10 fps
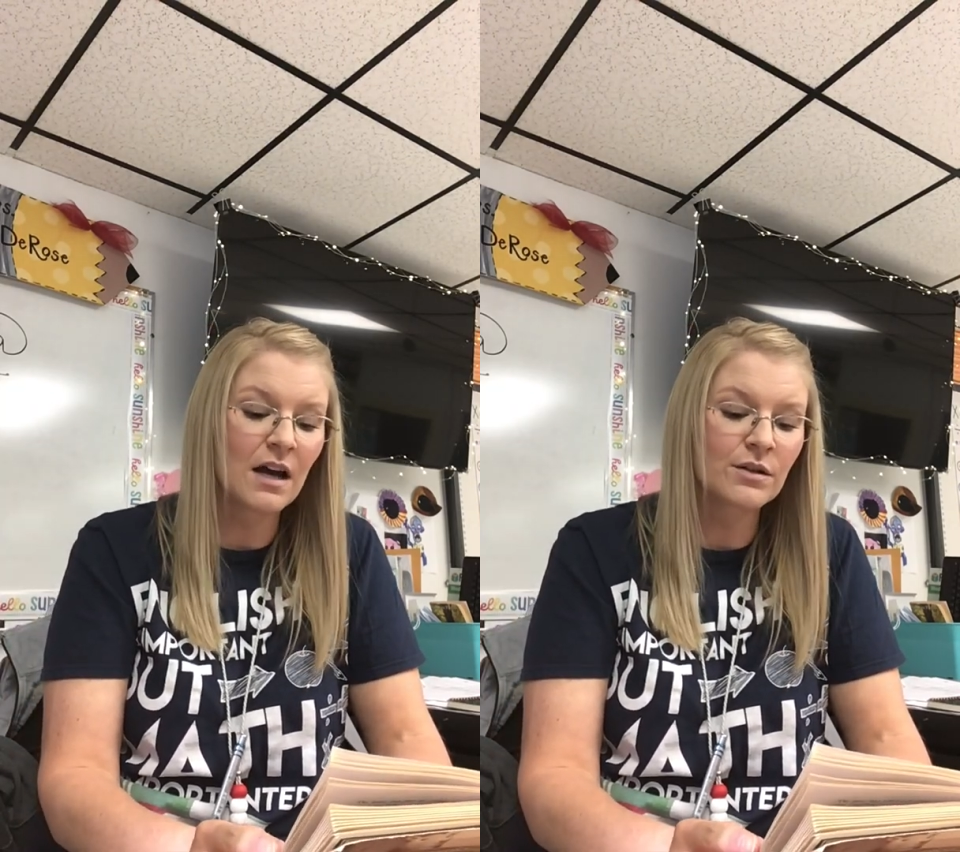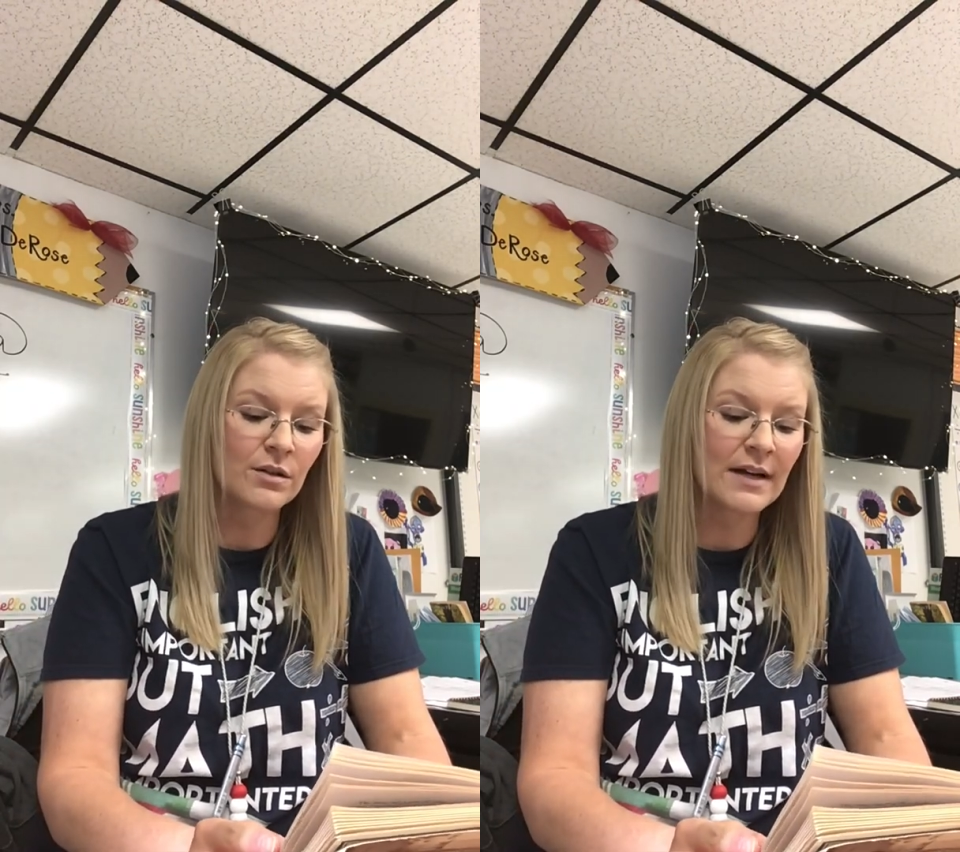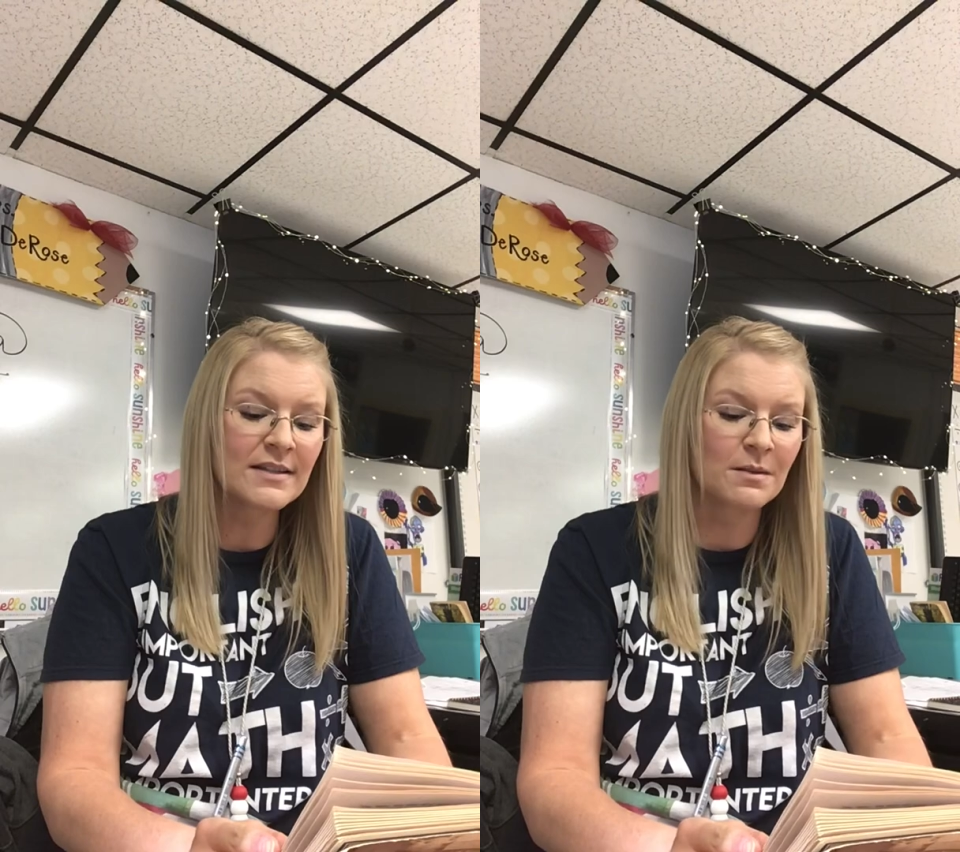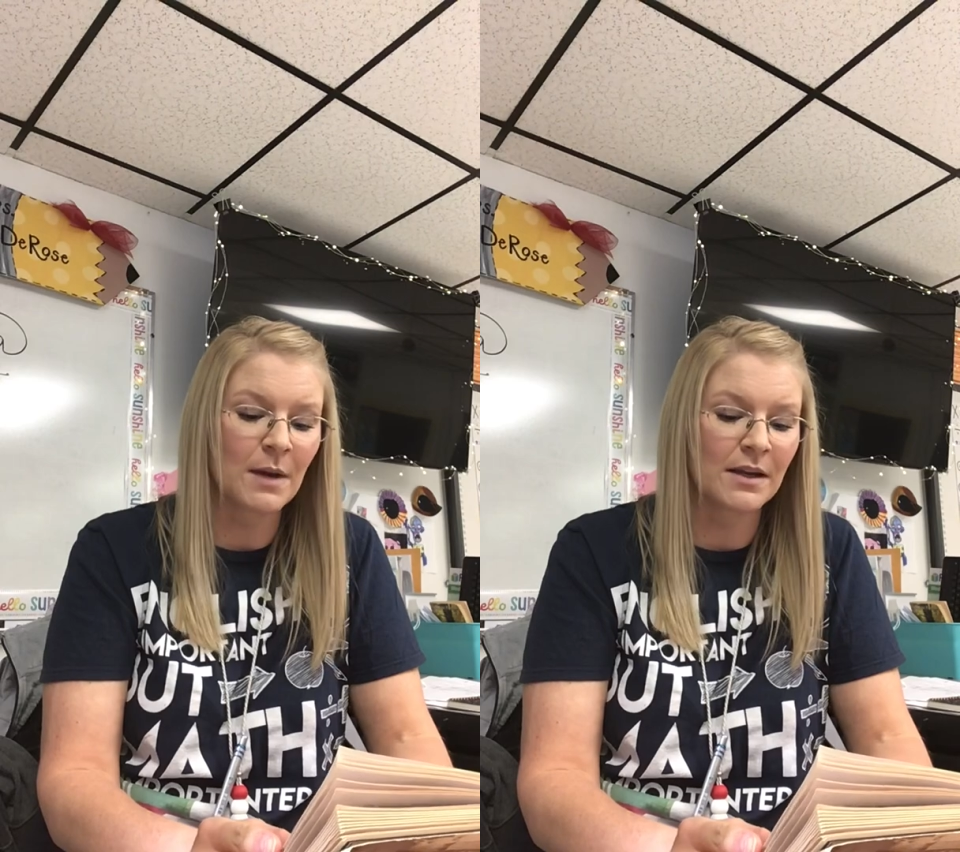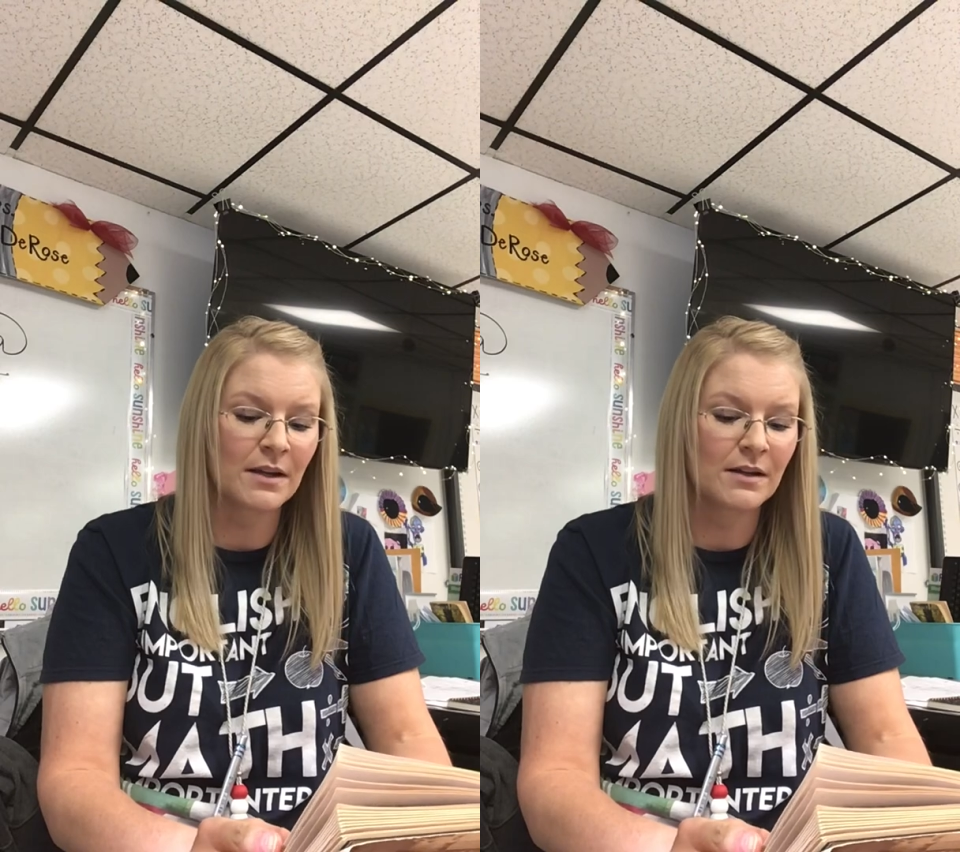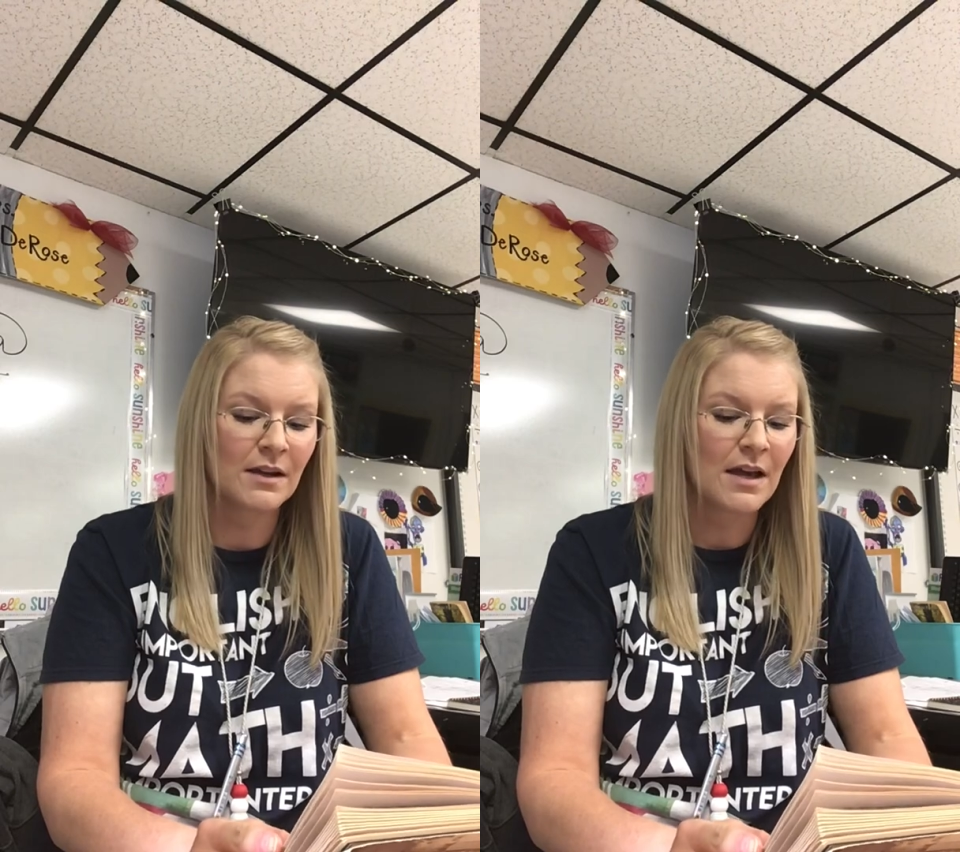underestimated.